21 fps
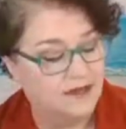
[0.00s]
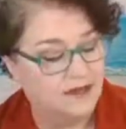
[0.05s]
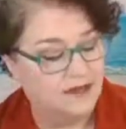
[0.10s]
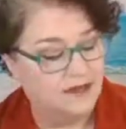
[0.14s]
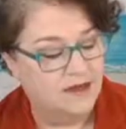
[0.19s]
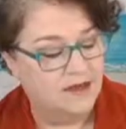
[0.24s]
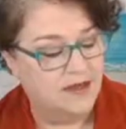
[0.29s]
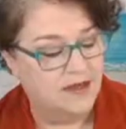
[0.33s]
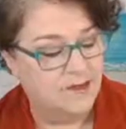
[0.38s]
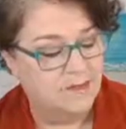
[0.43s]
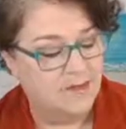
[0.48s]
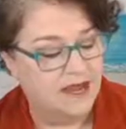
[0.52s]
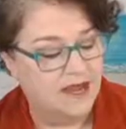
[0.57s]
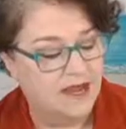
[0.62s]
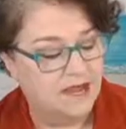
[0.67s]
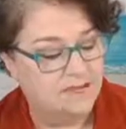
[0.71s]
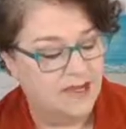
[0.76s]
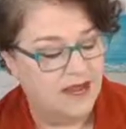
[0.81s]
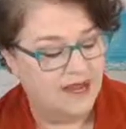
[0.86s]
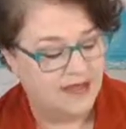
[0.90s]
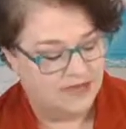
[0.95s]
Not
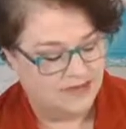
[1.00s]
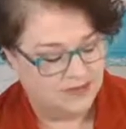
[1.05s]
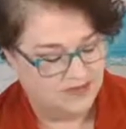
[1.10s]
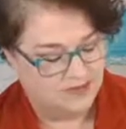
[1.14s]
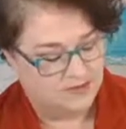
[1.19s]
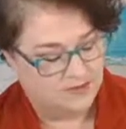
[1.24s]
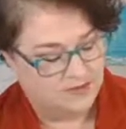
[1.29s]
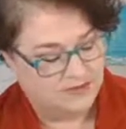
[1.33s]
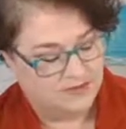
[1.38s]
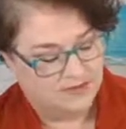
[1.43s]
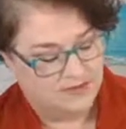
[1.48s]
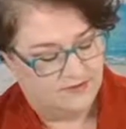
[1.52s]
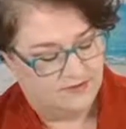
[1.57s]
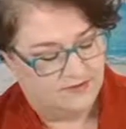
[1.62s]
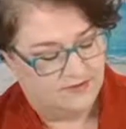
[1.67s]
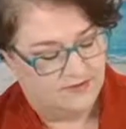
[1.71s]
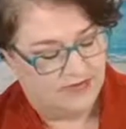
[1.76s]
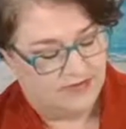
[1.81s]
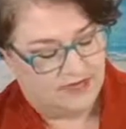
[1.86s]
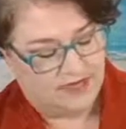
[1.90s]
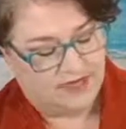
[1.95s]
mani-pedis
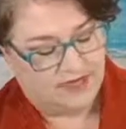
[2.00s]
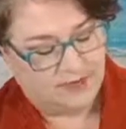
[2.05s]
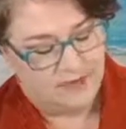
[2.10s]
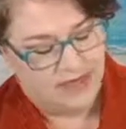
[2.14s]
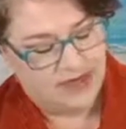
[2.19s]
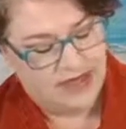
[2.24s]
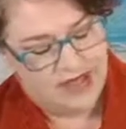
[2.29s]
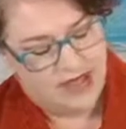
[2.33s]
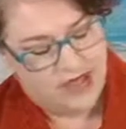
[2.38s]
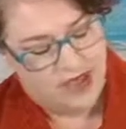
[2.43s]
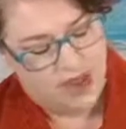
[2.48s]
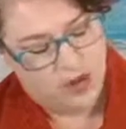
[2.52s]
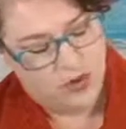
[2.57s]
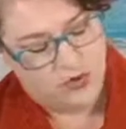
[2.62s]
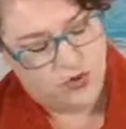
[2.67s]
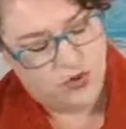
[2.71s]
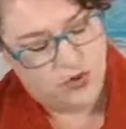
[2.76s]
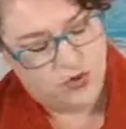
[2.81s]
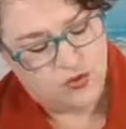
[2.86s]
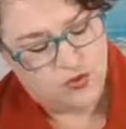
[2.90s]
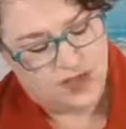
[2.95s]
specifically, but how do
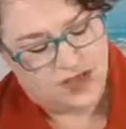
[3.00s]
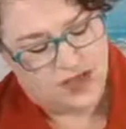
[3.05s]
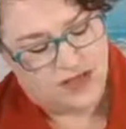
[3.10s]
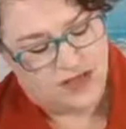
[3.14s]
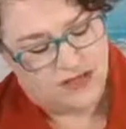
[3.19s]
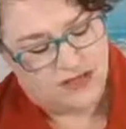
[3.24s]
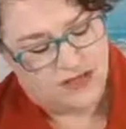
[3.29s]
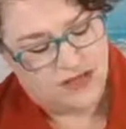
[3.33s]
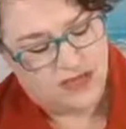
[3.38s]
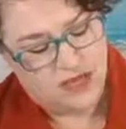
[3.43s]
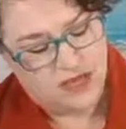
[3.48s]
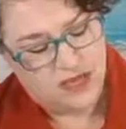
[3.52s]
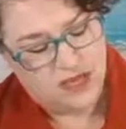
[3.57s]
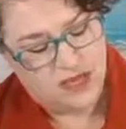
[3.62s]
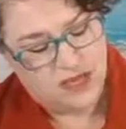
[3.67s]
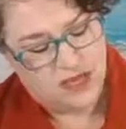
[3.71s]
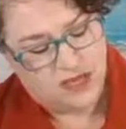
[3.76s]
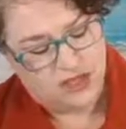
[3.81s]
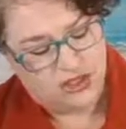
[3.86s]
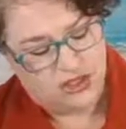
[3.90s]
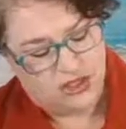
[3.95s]
you get
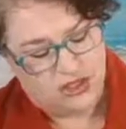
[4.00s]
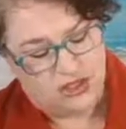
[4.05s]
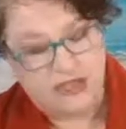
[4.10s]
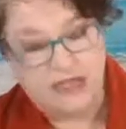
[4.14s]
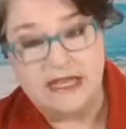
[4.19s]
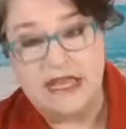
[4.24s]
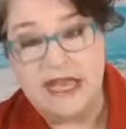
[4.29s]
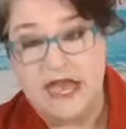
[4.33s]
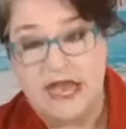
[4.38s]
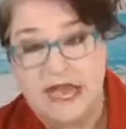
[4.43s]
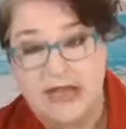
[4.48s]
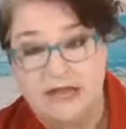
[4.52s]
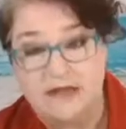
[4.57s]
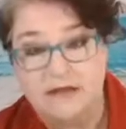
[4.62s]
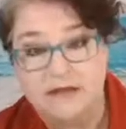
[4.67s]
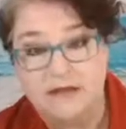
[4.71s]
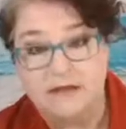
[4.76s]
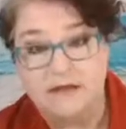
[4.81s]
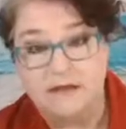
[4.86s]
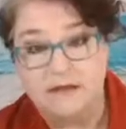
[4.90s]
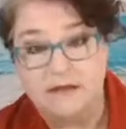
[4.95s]
to
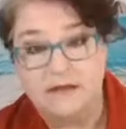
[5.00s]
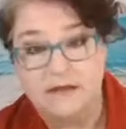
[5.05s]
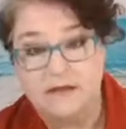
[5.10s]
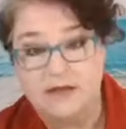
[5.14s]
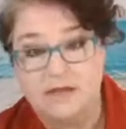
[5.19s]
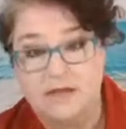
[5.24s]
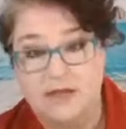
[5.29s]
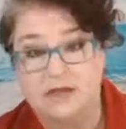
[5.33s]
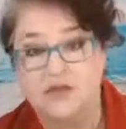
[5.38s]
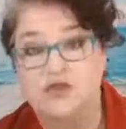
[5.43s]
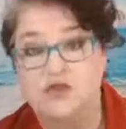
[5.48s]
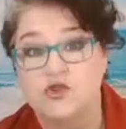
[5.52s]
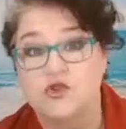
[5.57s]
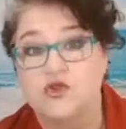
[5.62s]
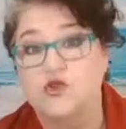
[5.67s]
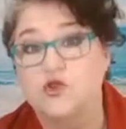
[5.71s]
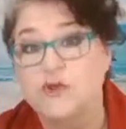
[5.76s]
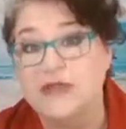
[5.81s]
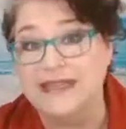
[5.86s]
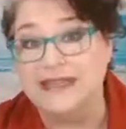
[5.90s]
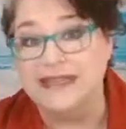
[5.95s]
get special
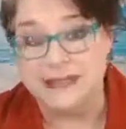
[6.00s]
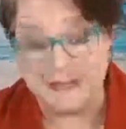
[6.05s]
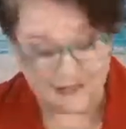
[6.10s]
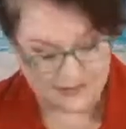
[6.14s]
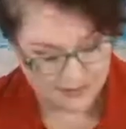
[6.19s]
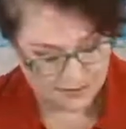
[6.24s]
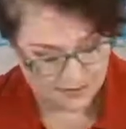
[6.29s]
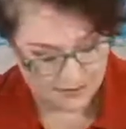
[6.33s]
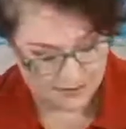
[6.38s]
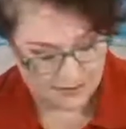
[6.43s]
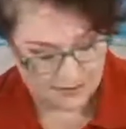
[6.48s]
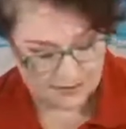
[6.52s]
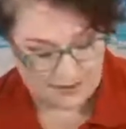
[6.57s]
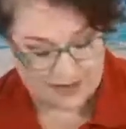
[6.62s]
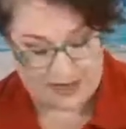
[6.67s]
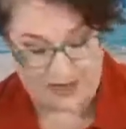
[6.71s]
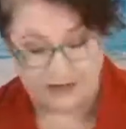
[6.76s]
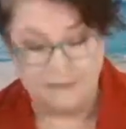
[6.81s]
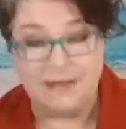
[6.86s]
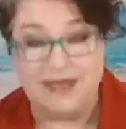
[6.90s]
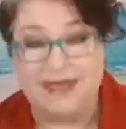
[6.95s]
treats like
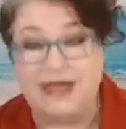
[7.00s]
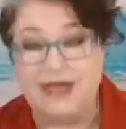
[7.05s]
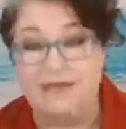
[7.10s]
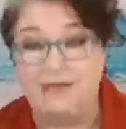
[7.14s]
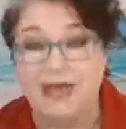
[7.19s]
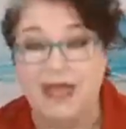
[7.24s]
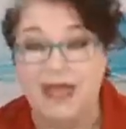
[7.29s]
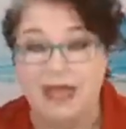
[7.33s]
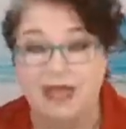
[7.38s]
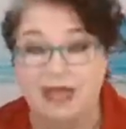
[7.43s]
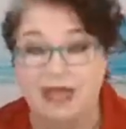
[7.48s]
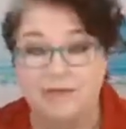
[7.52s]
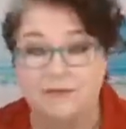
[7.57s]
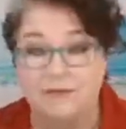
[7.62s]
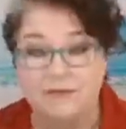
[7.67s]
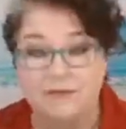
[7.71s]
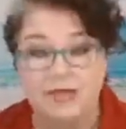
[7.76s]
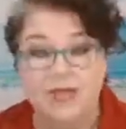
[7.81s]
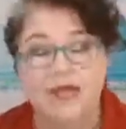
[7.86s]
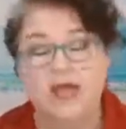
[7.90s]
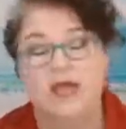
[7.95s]
a mani-pedi?
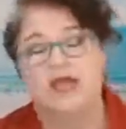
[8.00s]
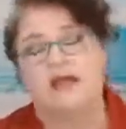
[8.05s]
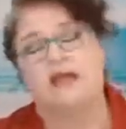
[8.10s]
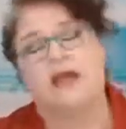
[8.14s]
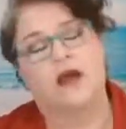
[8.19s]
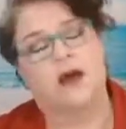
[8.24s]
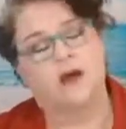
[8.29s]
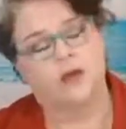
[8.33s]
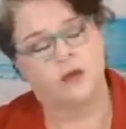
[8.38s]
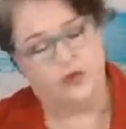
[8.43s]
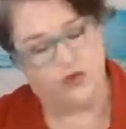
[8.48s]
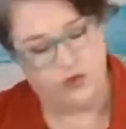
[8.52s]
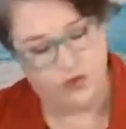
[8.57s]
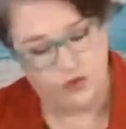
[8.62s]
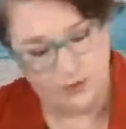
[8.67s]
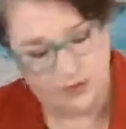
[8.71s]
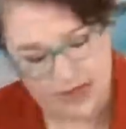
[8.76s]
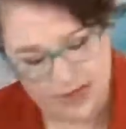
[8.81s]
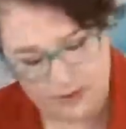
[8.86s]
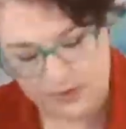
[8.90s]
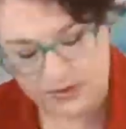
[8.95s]
Now, you
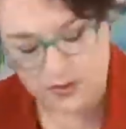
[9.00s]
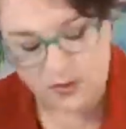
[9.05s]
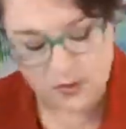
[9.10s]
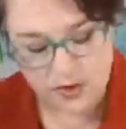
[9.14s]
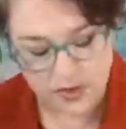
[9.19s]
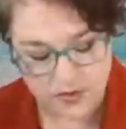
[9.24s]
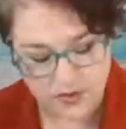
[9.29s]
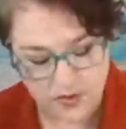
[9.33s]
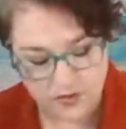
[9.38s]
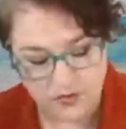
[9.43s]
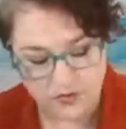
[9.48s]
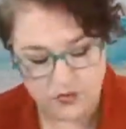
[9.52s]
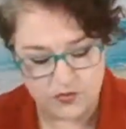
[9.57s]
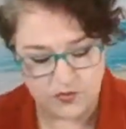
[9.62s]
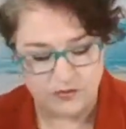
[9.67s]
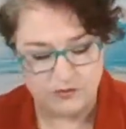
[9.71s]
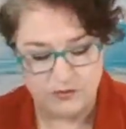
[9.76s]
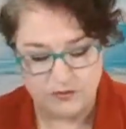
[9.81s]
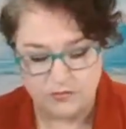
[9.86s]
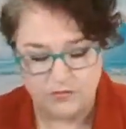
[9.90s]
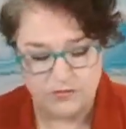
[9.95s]
may be one of those
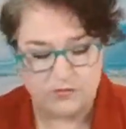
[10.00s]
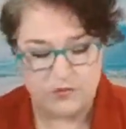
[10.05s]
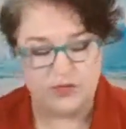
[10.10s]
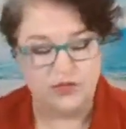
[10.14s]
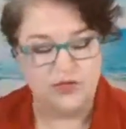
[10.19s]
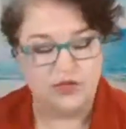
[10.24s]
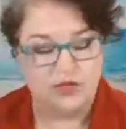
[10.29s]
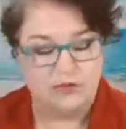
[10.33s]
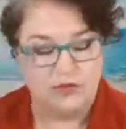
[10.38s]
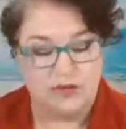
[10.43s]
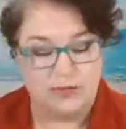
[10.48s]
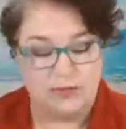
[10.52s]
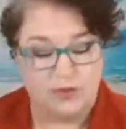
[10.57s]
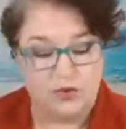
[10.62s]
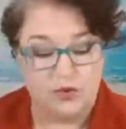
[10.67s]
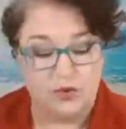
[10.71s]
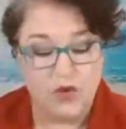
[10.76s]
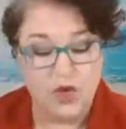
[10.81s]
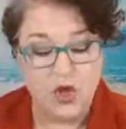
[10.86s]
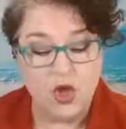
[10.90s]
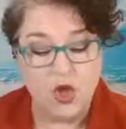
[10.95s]
fortunate
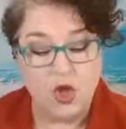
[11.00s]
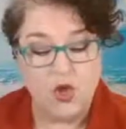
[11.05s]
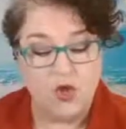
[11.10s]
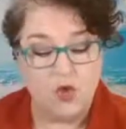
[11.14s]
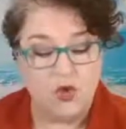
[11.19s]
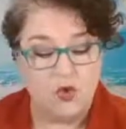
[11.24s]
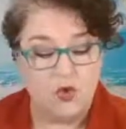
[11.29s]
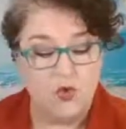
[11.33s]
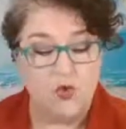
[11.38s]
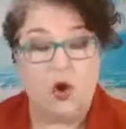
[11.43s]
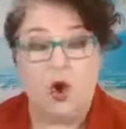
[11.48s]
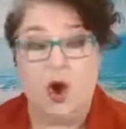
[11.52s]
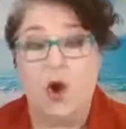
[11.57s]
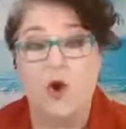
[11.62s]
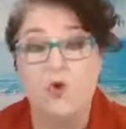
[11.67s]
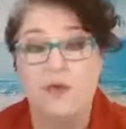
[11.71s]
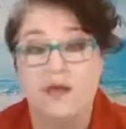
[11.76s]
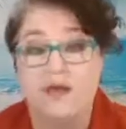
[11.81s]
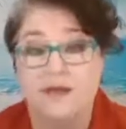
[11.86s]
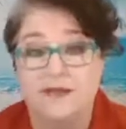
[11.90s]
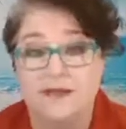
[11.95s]
people who
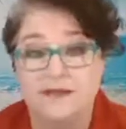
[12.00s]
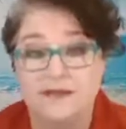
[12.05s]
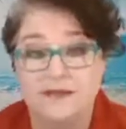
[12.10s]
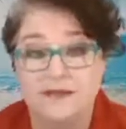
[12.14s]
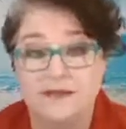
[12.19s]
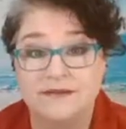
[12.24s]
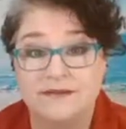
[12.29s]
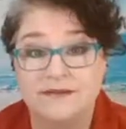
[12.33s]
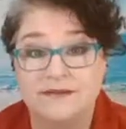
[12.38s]
always